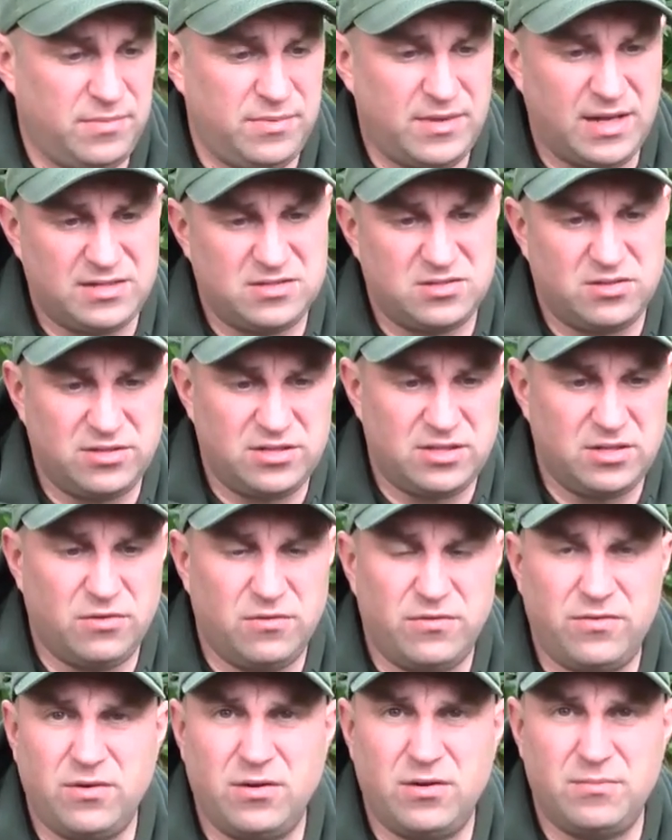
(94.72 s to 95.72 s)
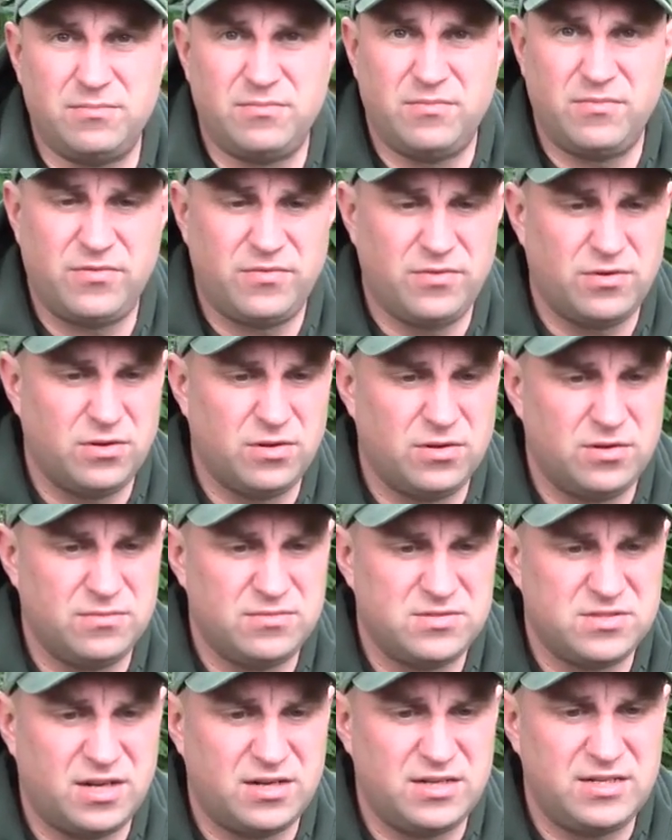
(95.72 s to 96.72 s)
That's ideal
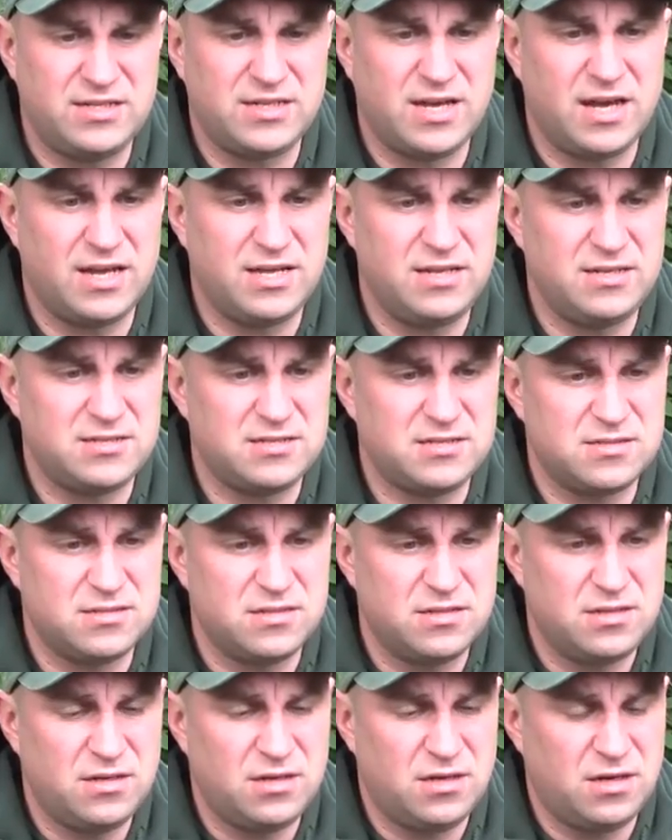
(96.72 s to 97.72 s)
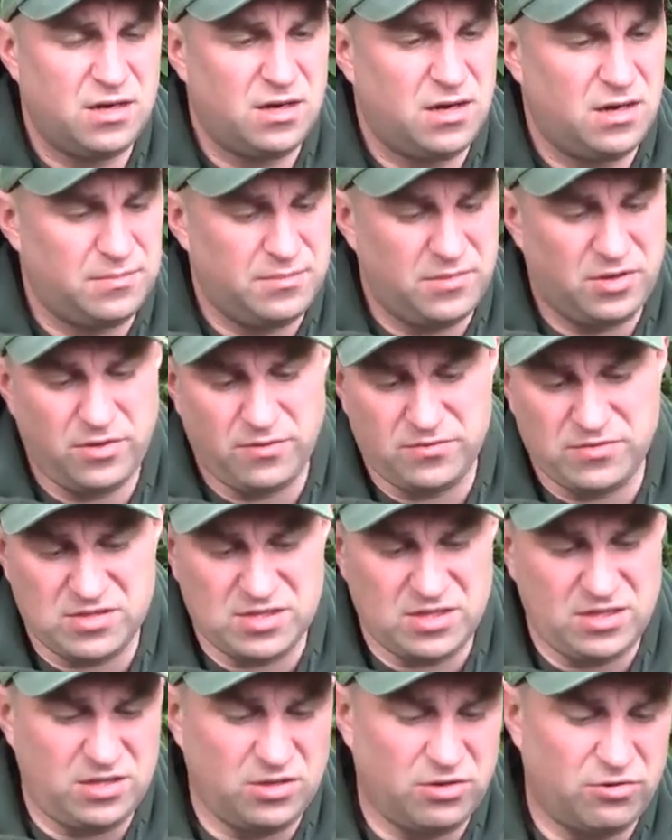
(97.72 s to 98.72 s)
for sunny days, and
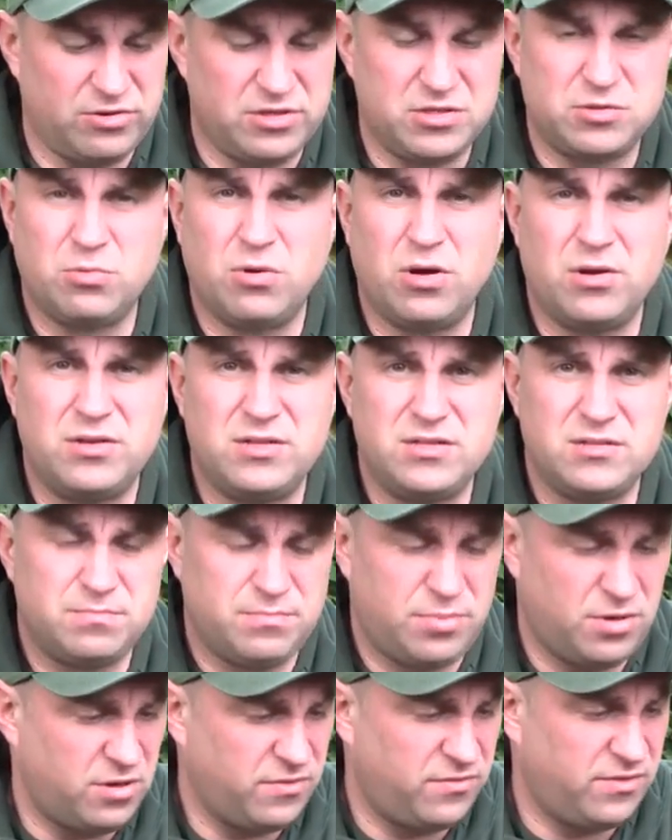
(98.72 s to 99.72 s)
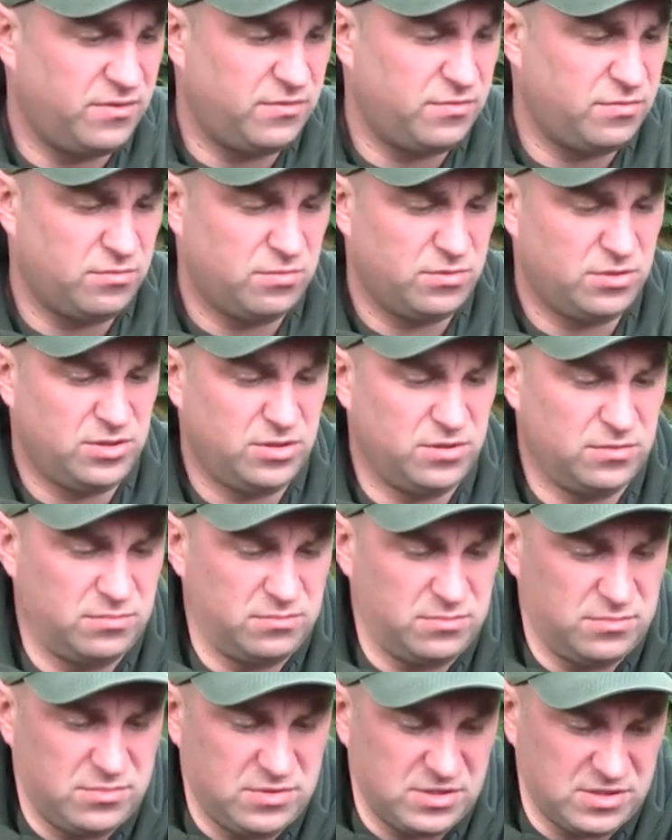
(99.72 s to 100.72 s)
obviously the orange one is perfect for when you're
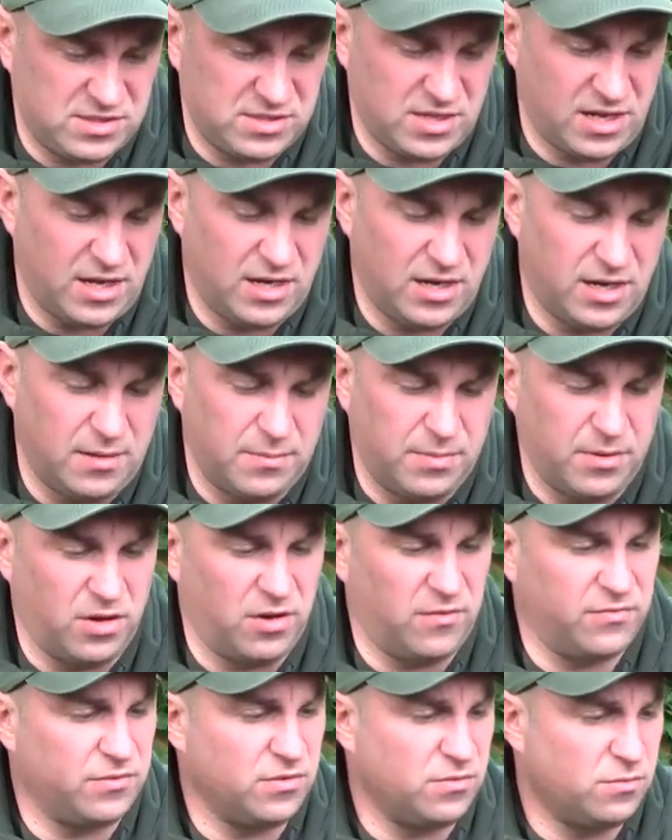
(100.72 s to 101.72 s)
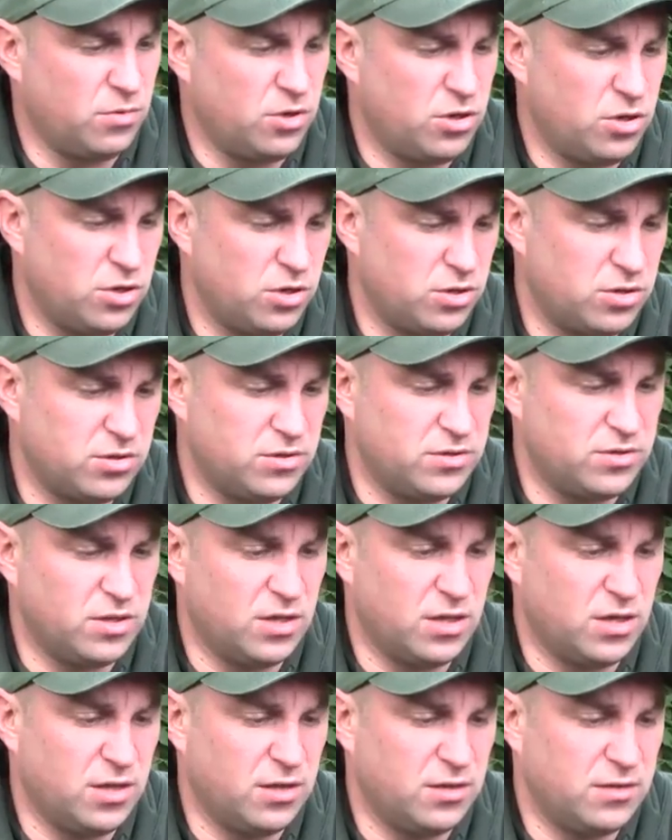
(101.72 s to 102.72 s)
just setting up after work and
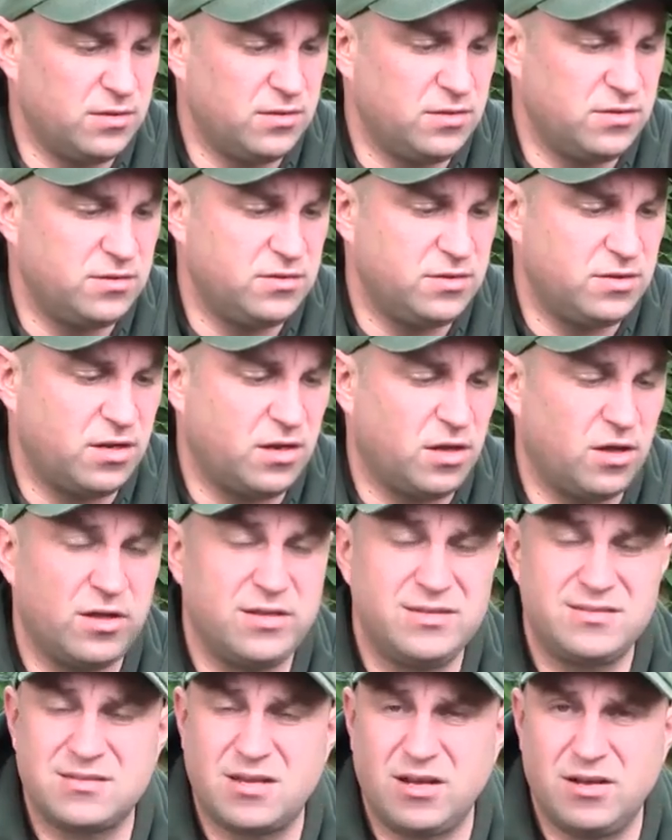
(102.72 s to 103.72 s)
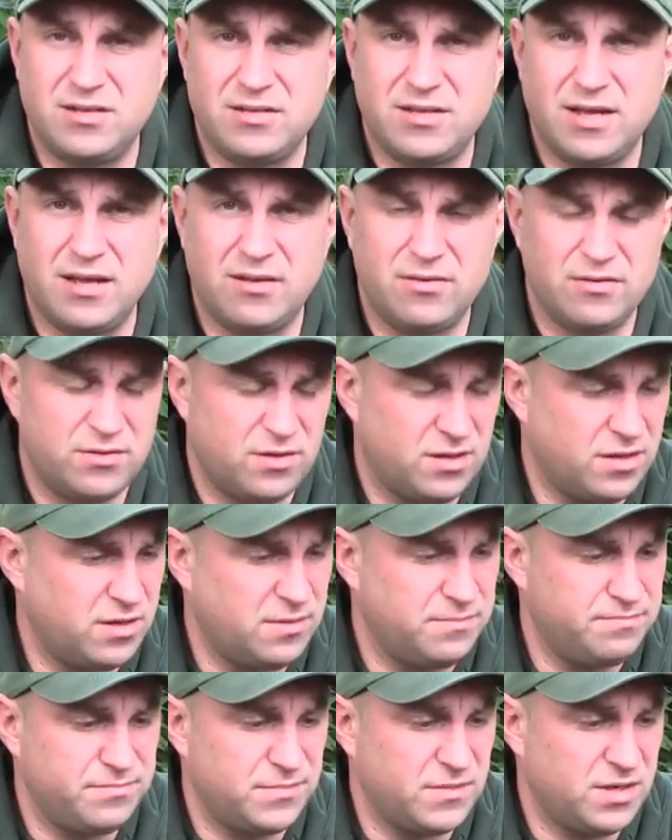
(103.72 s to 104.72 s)
the light's going down,
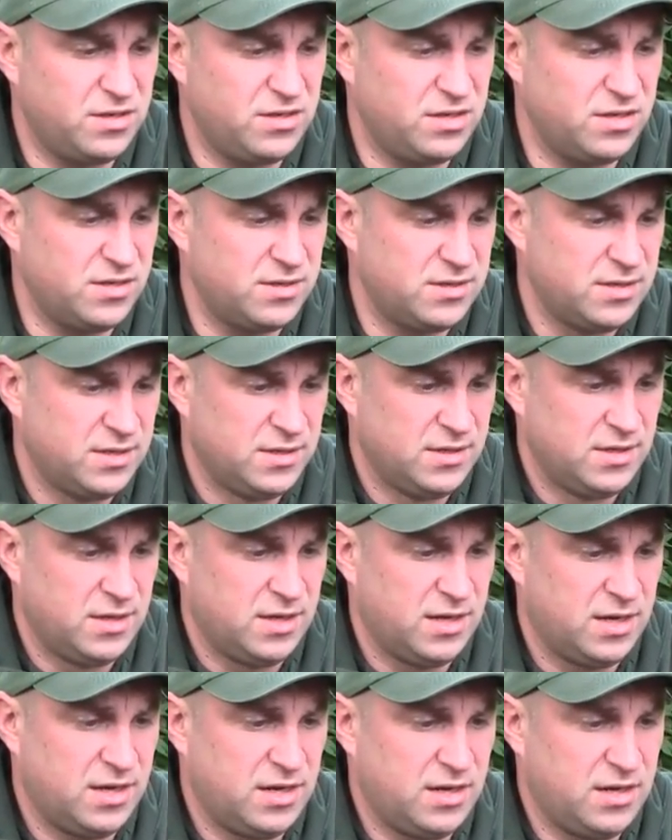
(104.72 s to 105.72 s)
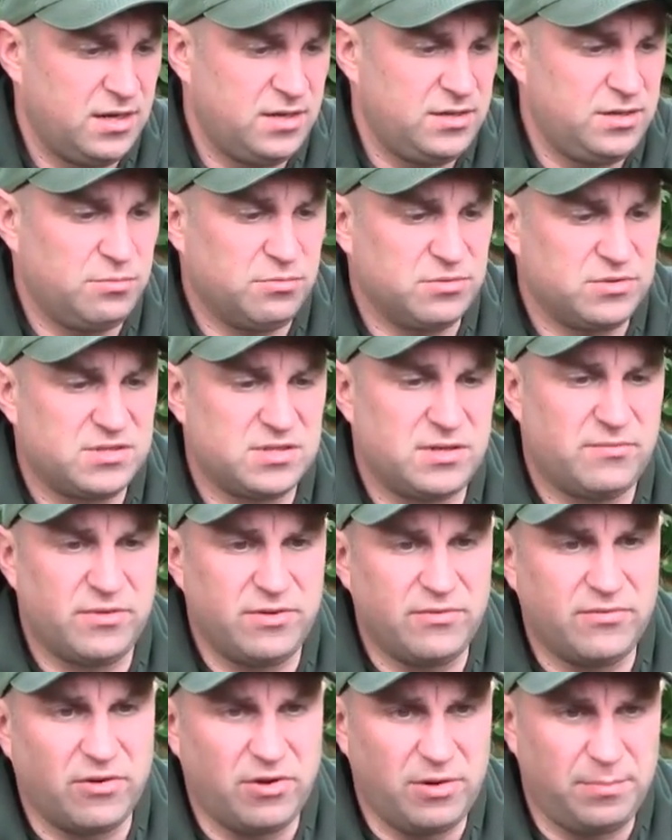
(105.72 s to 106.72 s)
and you want
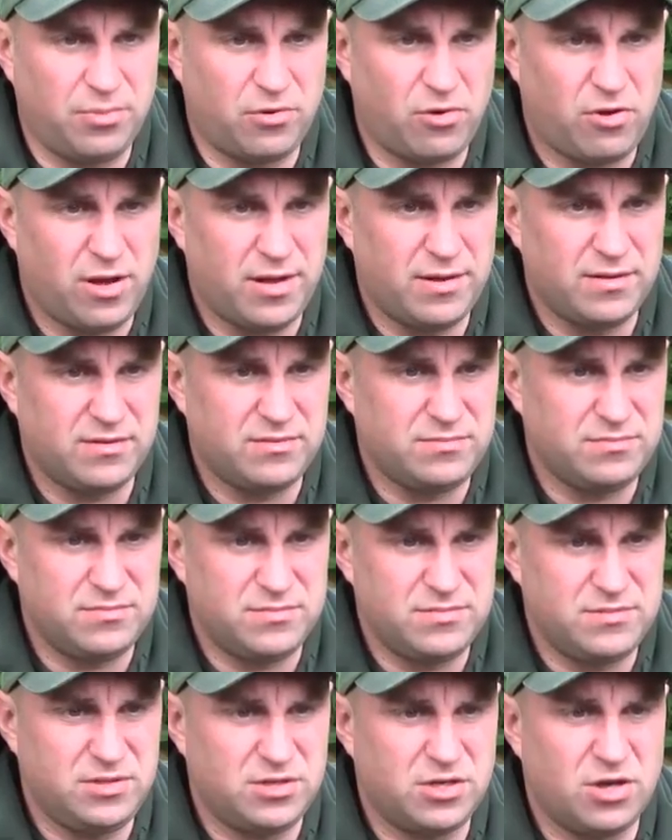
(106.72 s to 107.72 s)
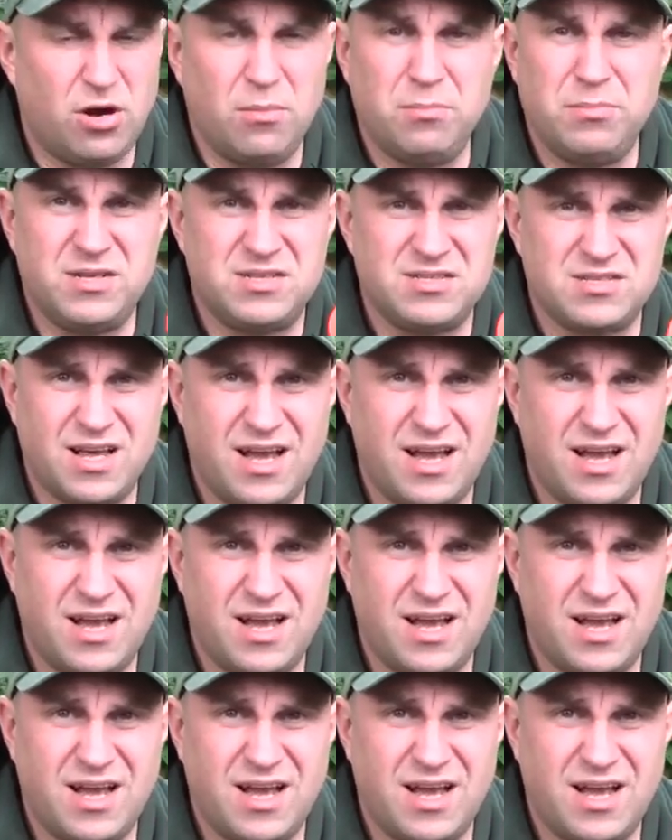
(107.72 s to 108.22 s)
something very bright, and you can't miss